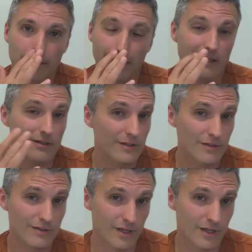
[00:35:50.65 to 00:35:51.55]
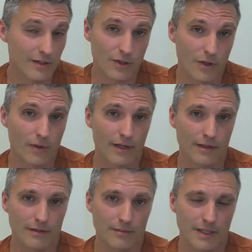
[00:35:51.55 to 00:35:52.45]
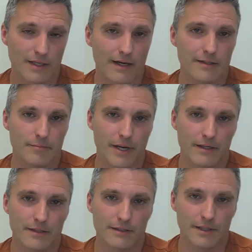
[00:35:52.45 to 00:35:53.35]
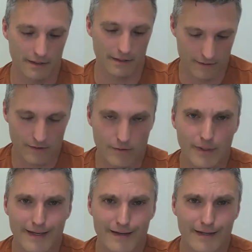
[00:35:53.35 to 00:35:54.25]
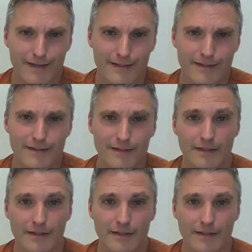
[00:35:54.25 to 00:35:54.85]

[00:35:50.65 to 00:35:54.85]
And still, it's ongoing. Oh my God, parenting. Oh my God.